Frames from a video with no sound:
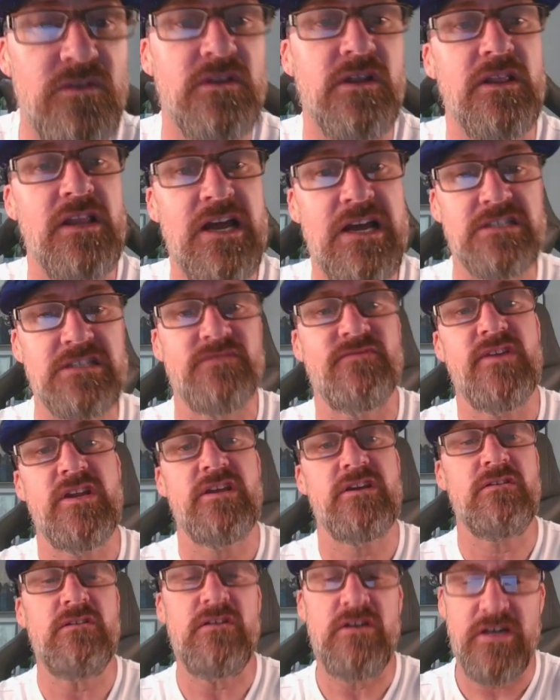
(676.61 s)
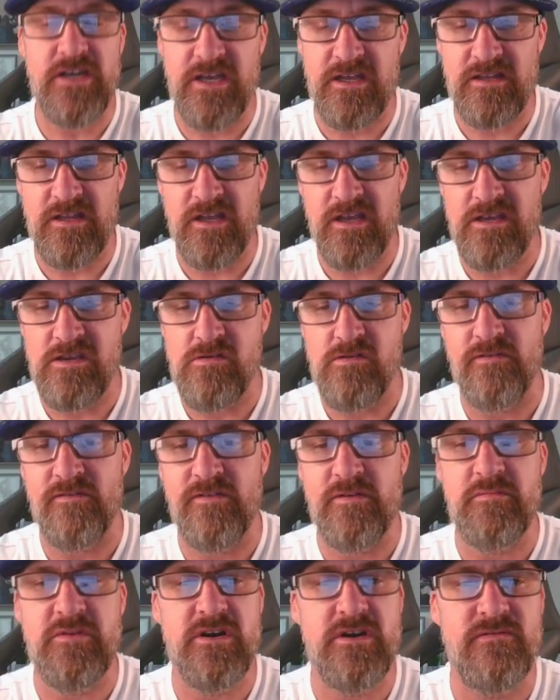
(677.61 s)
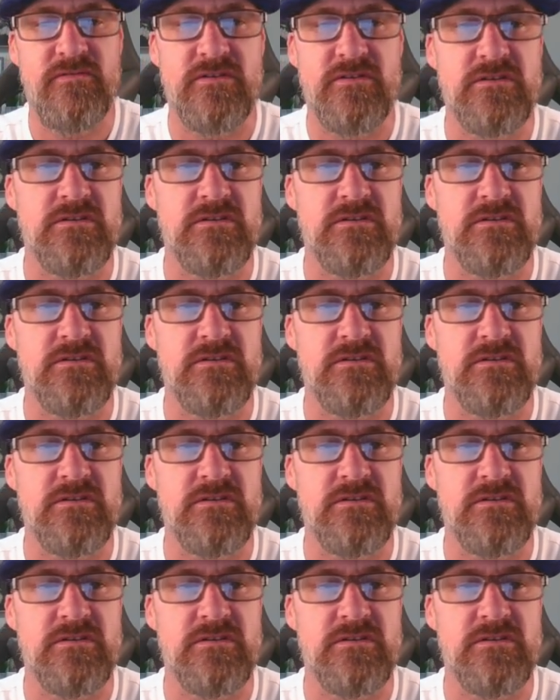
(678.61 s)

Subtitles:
the last video, again, thank you everybody for